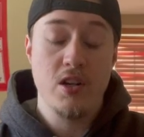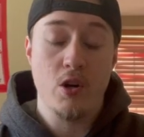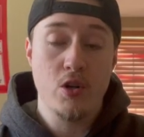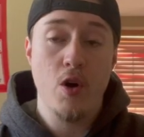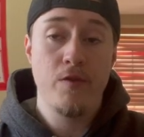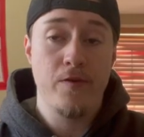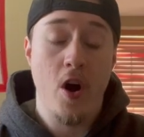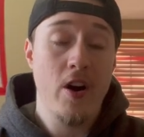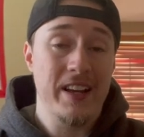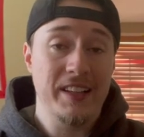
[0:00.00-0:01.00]
go
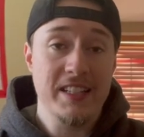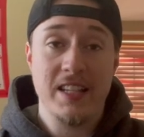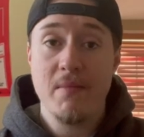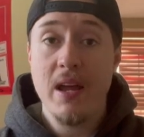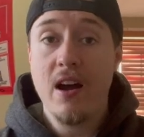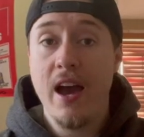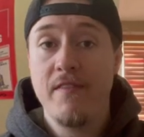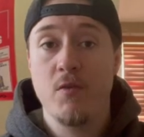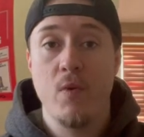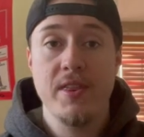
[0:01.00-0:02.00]
far at least. They may not
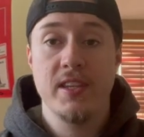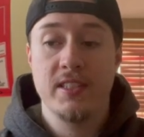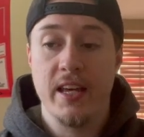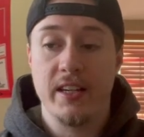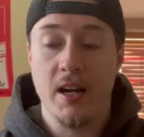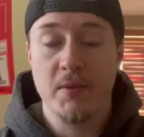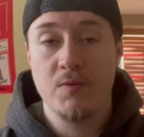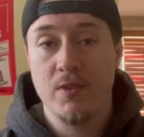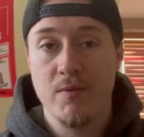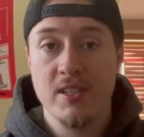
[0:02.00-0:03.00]
have to win the Stanley Cup. It's
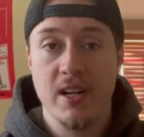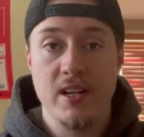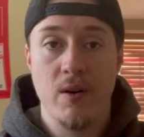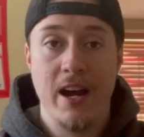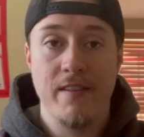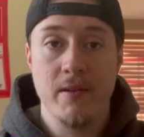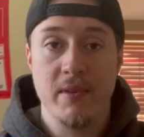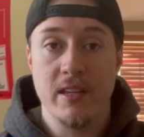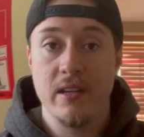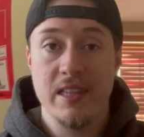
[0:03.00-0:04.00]
the reason I don't have
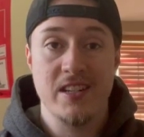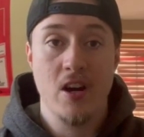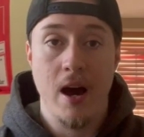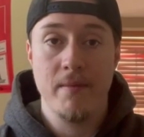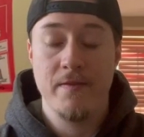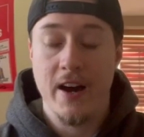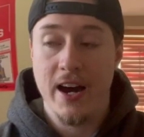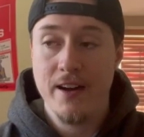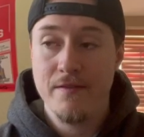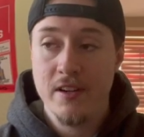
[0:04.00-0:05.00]
them in the top
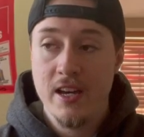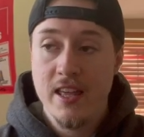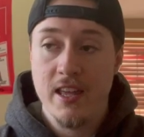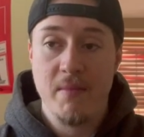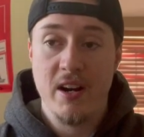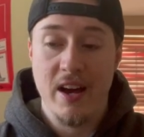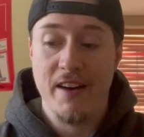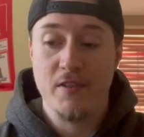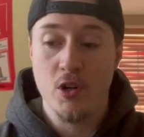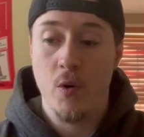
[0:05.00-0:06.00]
five. They may not
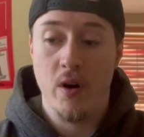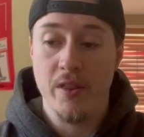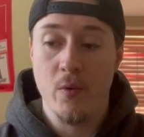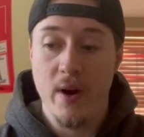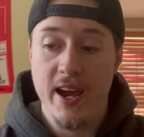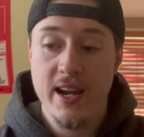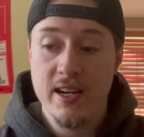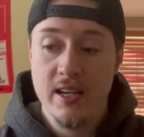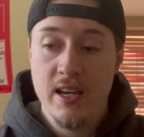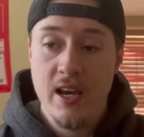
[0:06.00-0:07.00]
have to go all the way,
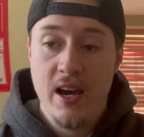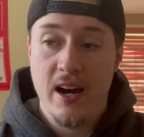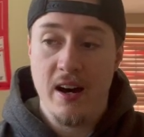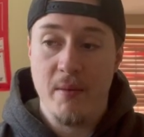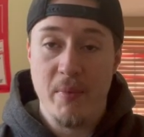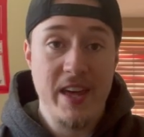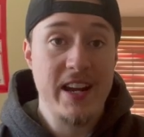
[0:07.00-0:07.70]
but they